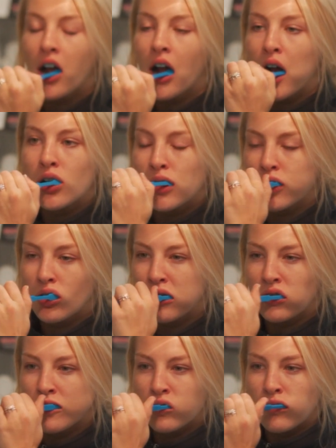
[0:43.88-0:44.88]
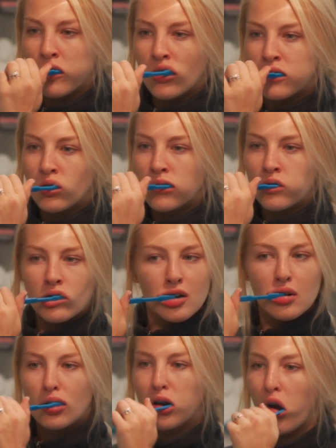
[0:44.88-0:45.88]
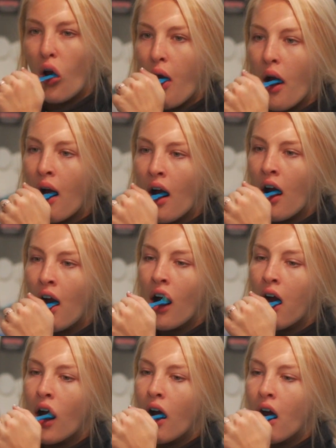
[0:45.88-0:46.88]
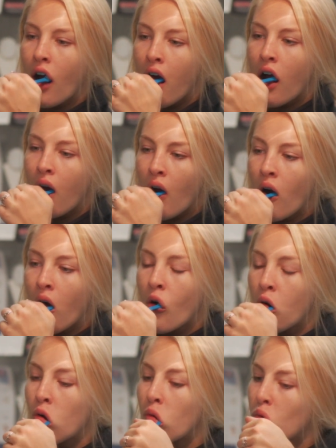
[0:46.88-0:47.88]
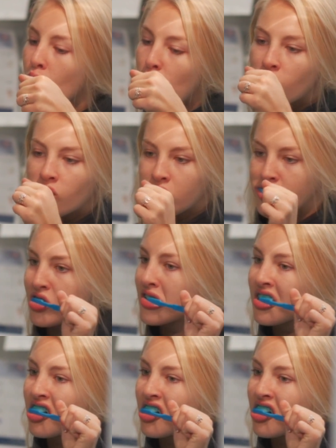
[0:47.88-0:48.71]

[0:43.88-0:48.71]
what was awesome about this whole process is Dr. Ruse was able to work with me,